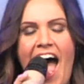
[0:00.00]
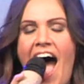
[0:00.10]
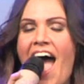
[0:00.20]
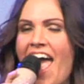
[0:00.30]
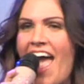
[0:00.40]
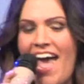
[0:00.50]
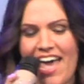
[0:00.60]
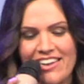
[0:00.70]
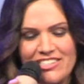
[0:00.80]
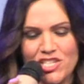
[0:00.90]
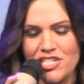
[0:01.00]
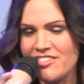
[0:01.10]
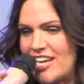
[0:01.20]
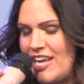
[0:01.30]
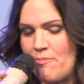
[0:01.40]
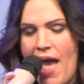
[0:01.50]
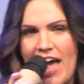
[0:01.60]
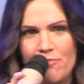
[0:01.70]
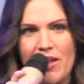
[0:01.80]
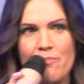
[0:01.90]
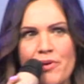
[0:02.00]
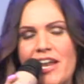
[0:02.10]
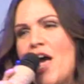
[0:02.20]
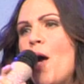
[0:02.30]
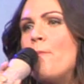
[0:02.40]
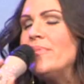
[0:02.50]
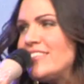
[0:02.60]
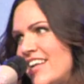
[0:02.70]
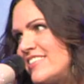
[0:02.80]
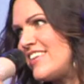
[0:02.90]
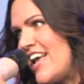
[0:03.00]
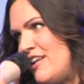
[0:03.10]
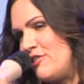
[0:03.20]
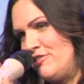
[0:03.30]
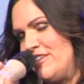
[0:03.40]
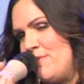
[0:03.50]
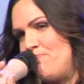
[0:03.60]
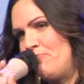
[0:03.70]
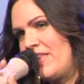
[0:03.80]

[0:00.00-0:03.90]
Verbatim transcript: I had, and she's gonna get mad at me, but Miss Stacy Henderson